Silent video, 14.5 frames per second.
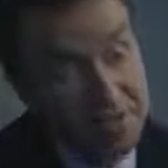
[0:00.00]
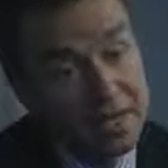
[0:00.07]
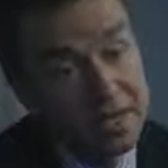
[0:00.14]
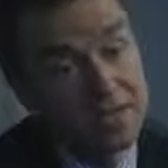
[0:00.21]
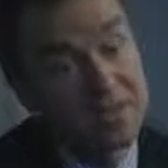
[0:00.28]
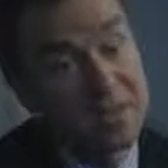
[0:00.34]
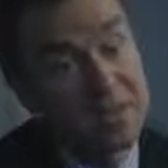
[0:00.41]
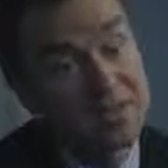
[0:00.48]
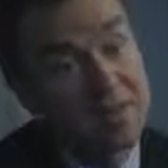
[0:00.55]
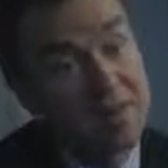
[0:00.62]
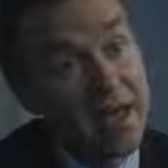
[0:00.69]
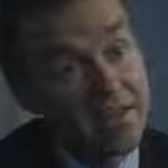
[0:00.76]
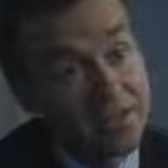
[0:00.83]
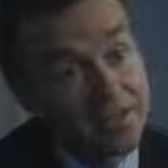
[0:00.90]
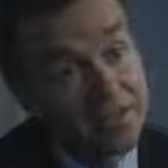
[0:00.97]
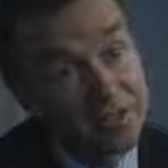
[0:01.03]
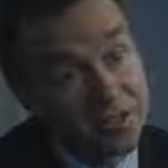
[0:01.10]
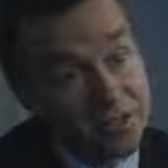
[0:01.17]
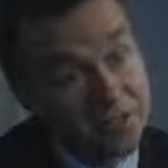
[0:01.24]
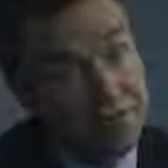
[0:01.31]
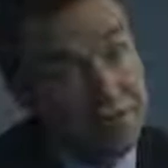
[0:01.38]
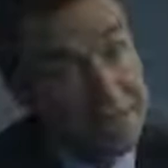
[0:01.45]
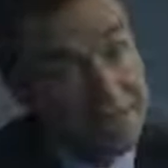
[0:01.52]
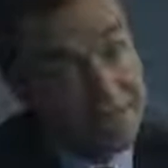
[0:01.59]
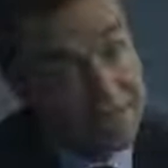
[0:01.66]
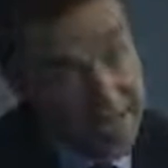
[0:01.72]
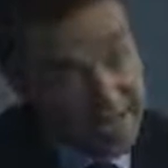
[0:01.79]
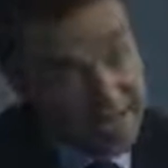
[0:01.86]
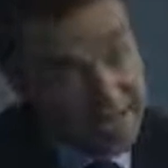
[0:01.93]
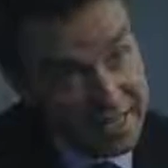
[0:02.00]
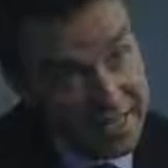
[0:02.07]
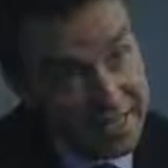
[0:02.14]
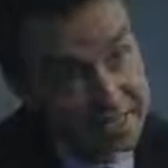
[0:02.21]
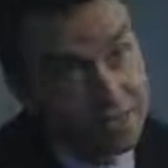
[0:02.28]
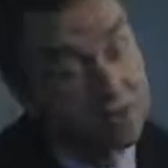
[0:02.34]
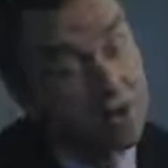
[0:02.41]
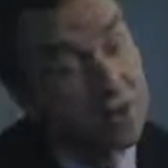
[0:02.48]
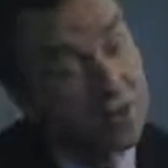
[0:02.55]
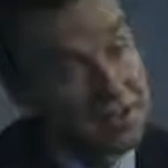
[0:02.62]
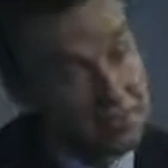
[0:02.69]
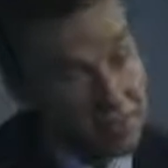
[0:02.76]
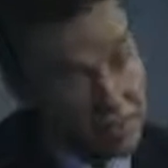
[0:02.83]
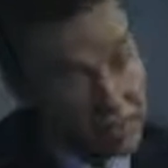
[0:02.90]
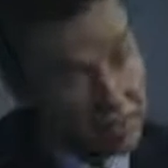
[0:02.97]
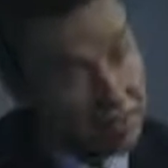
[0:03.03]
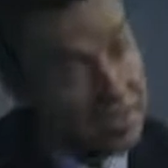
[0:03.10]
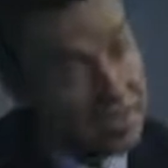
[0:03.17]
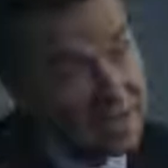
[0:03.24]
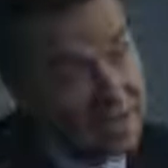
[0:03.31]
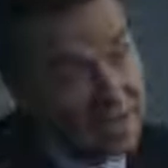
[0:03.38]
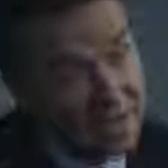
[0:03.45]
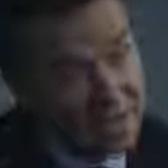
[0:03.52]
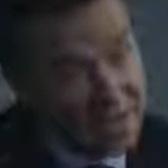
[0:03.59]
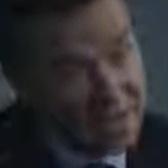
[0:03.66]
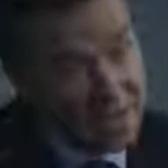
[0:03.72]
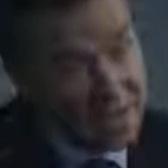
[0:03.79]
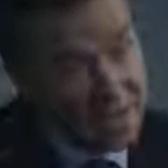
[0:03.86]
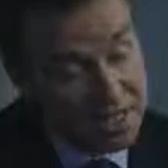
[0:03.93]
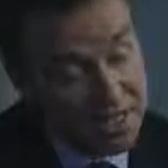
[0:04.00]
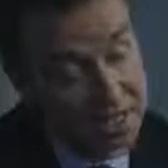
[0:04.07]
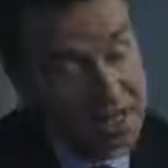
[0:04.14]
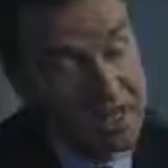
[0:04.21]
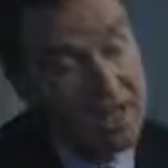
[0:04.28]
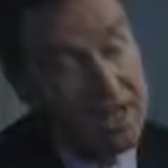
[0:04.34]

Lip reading: because it's better to screen detect a cancer rather than pick it up in a later stage.